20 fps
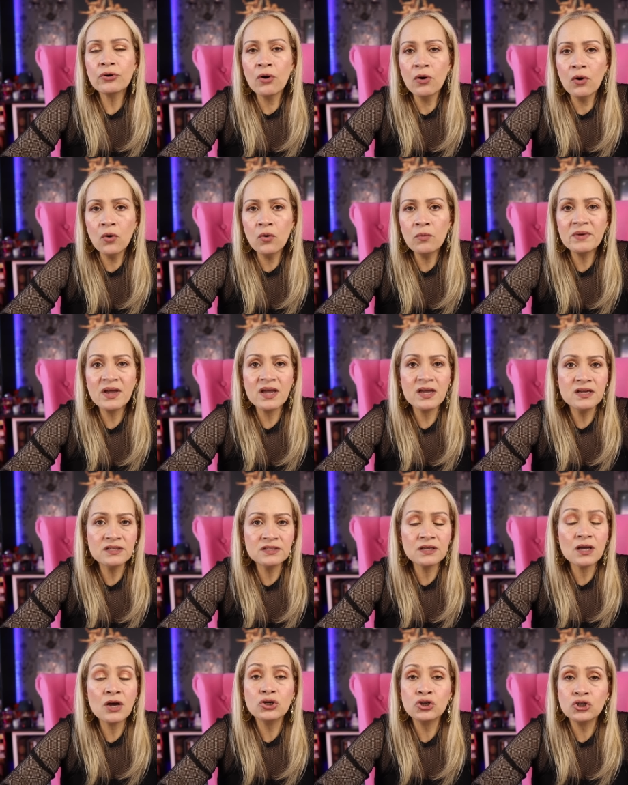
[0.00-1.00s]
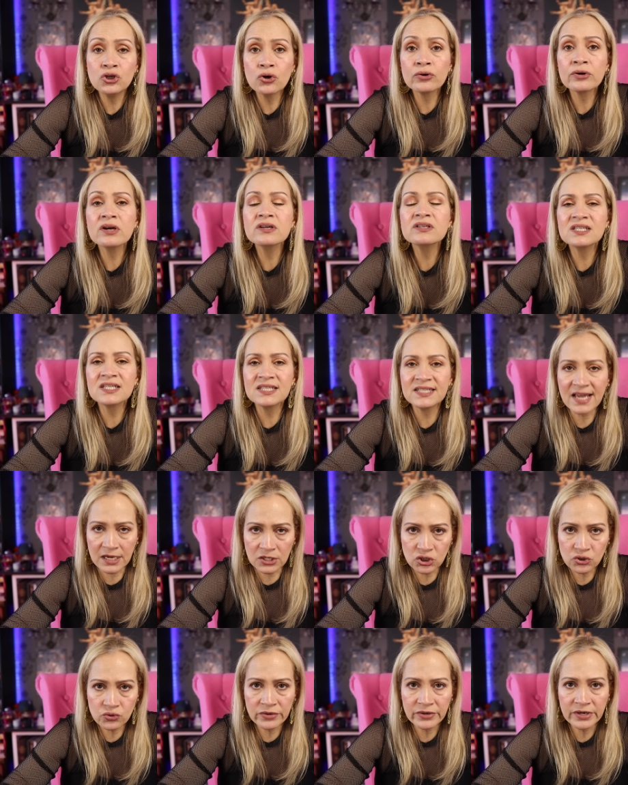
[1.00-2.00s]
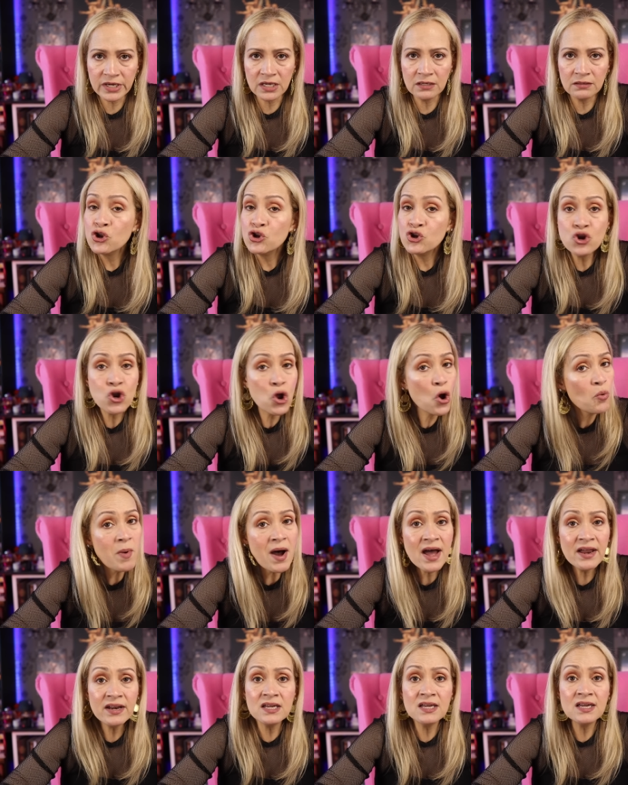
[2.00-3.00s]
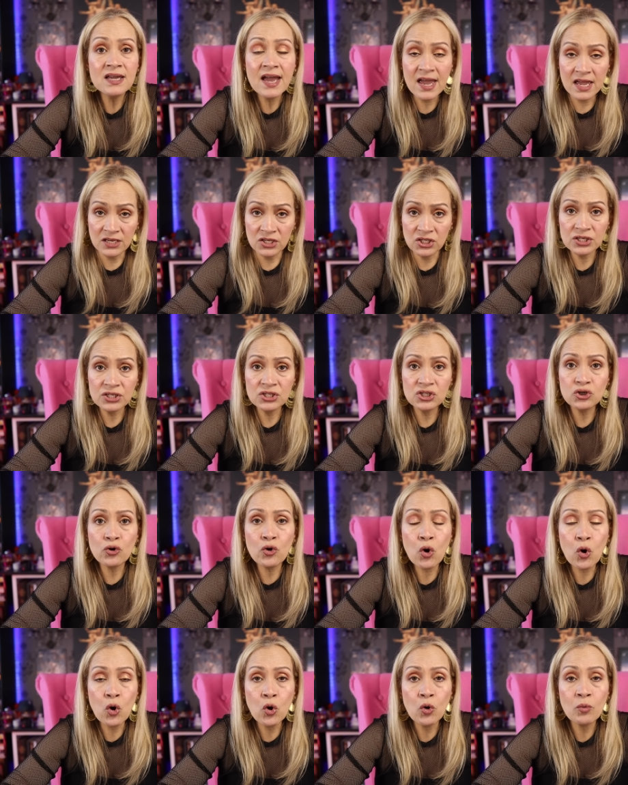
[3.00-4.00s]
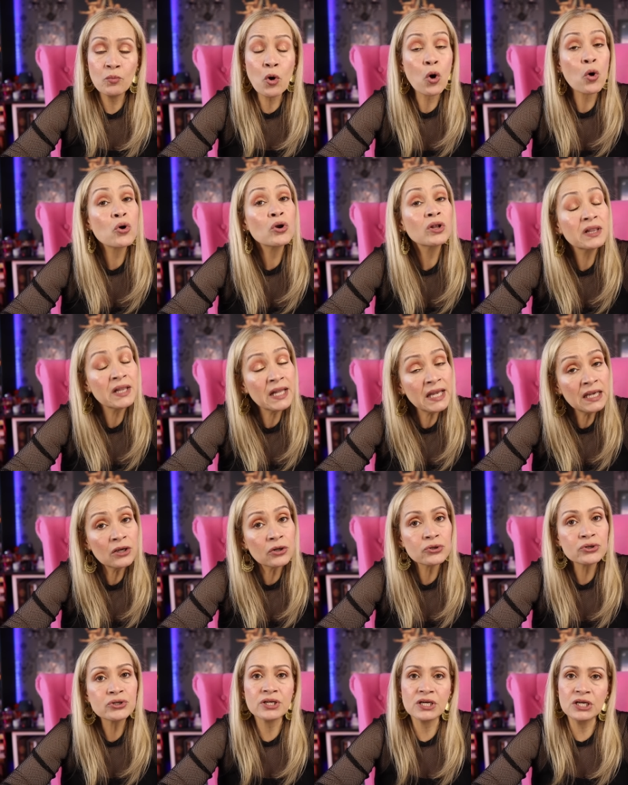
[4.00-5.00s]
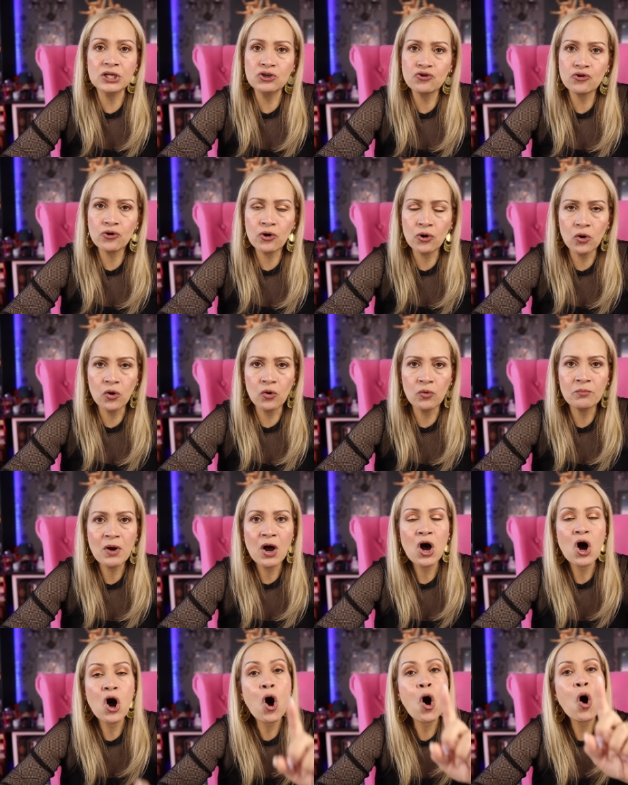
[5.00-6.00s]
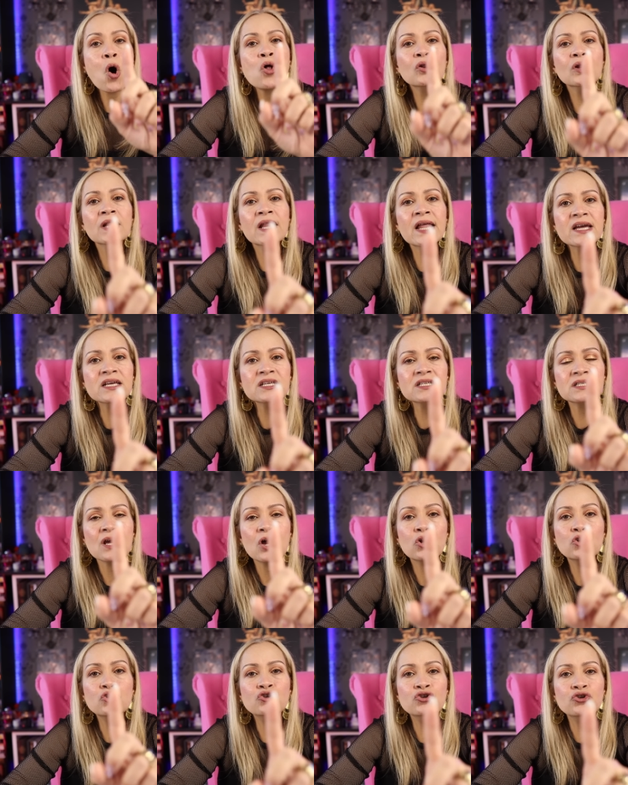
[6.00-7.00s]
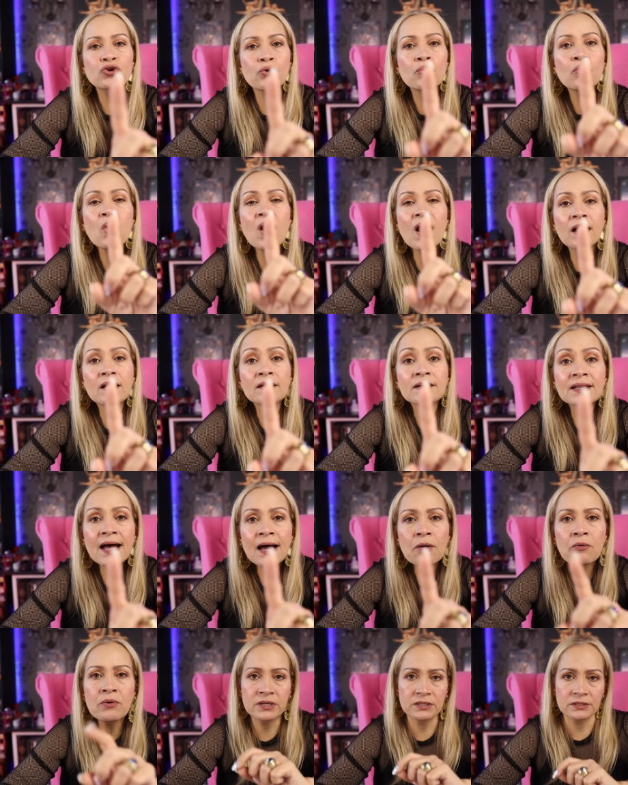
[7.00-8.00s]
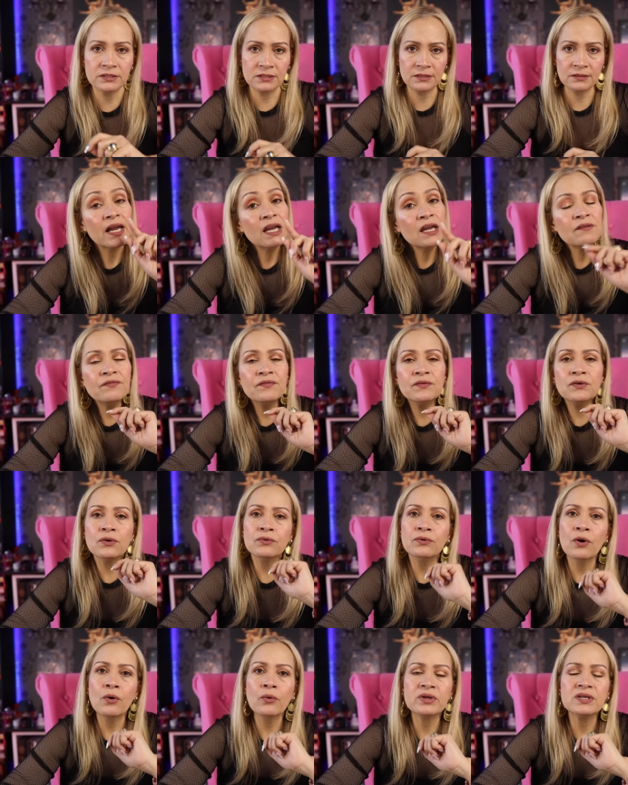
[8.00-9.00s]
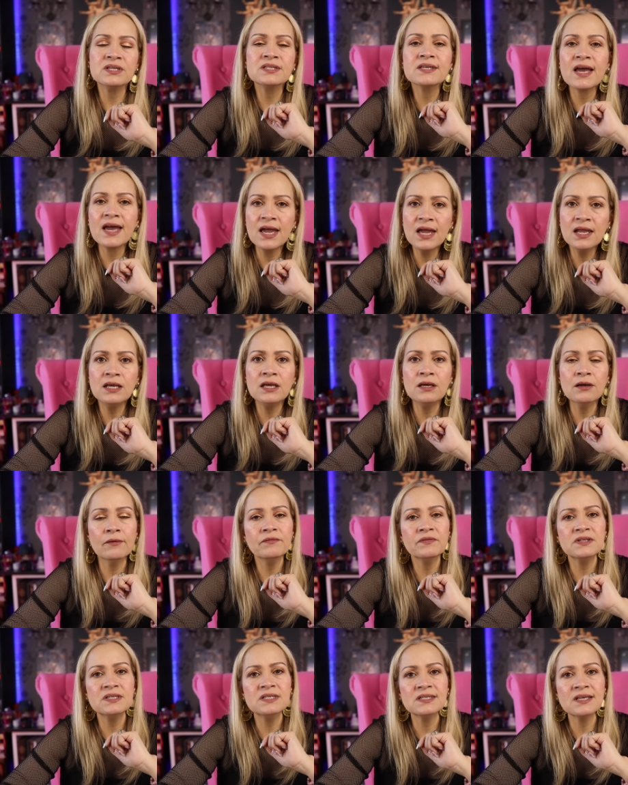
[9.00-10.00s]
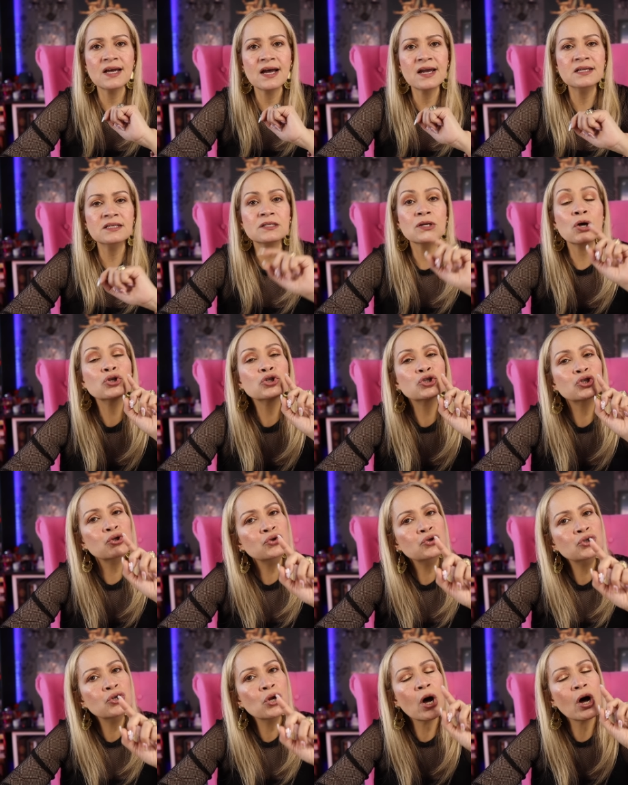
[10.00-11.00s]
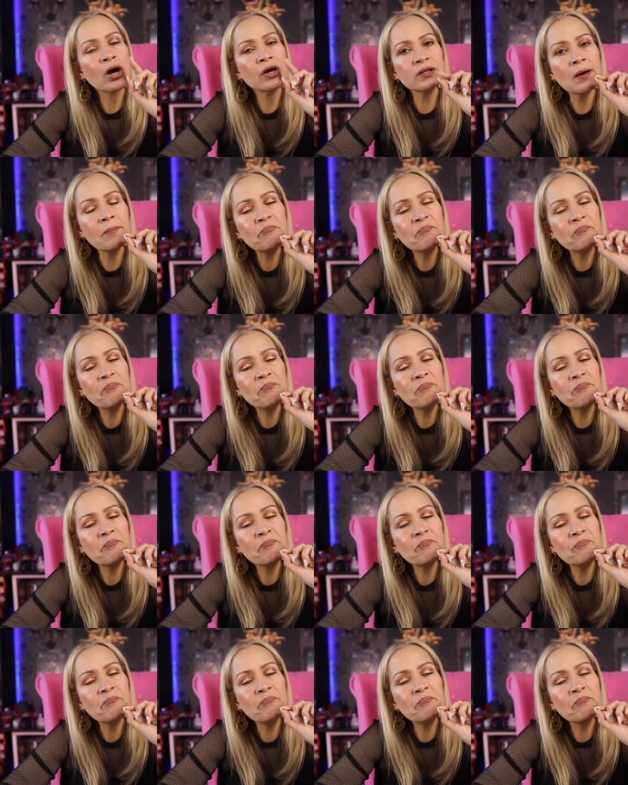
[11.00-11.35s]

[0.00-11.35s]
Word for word: home is your sanctuary. Nobody enters your home or lingers in your home unless you allow it. If you notice any of these signs, do not